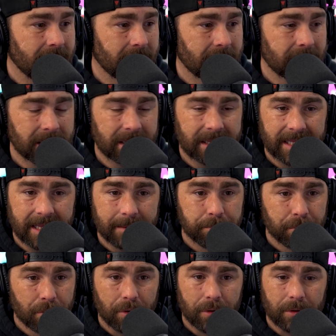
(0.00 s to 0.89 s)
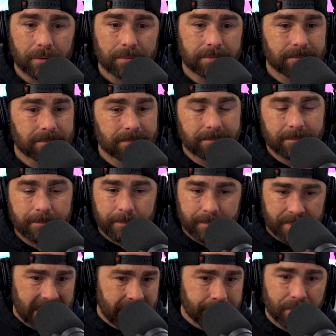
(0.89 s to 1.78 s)
liberal
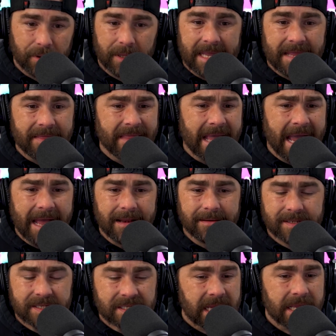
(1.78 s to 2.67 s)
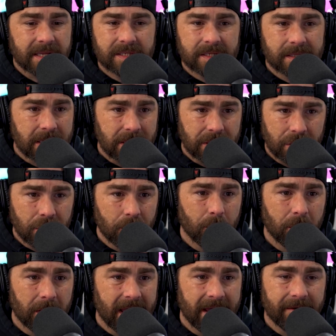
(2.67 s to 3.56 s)
people in that sense that you
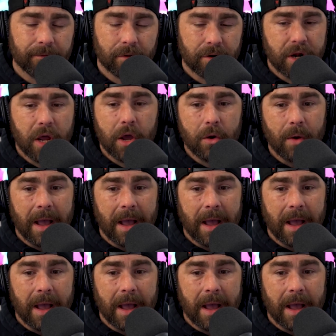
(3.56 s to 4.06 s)
will ever know.